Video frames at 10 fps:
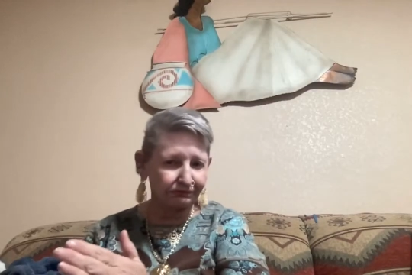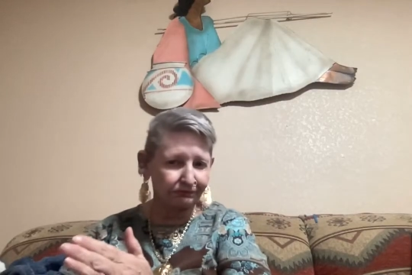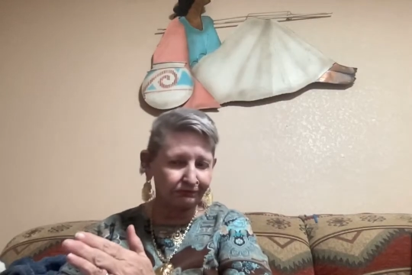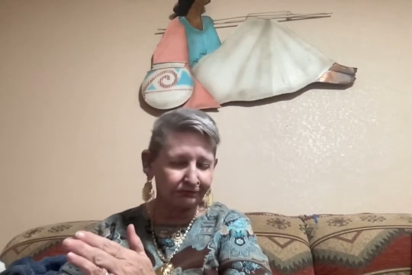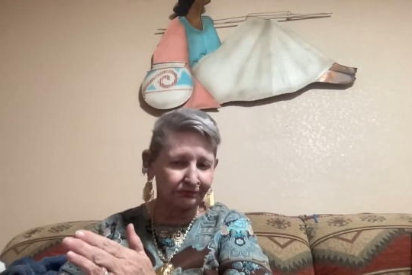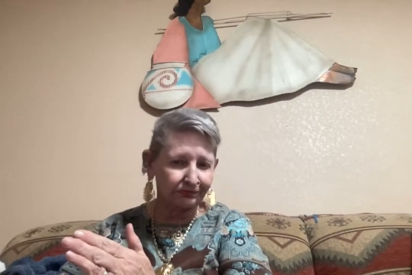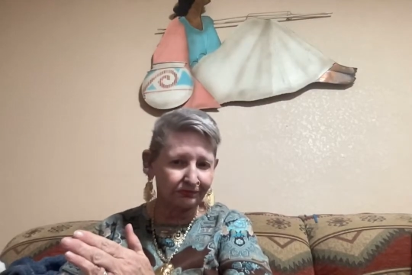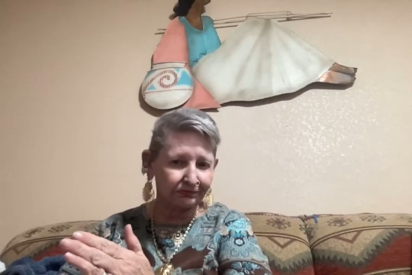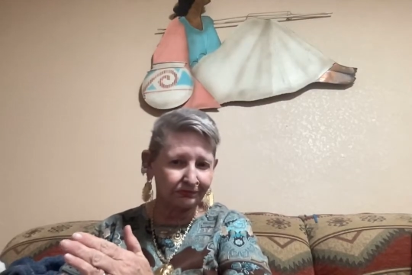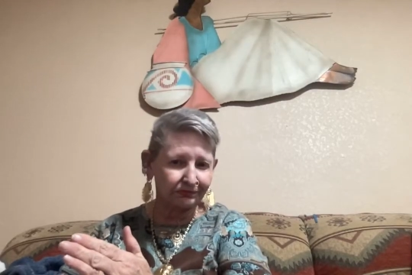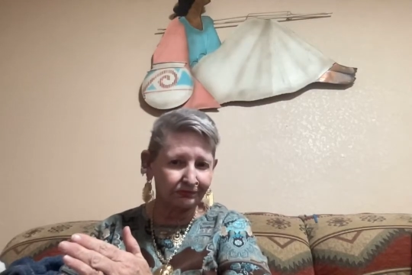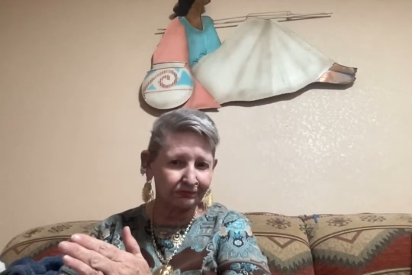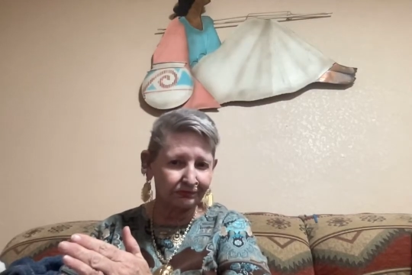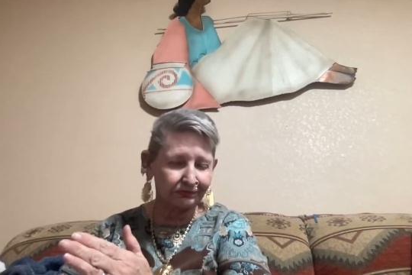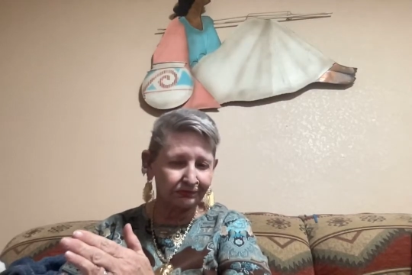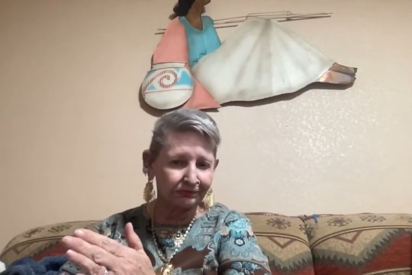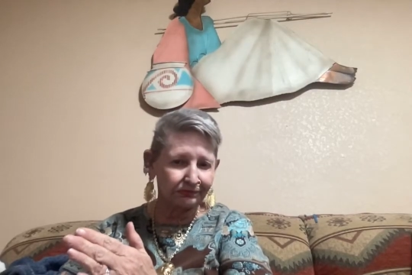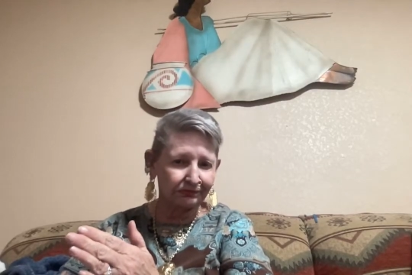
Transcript: (no one is talking)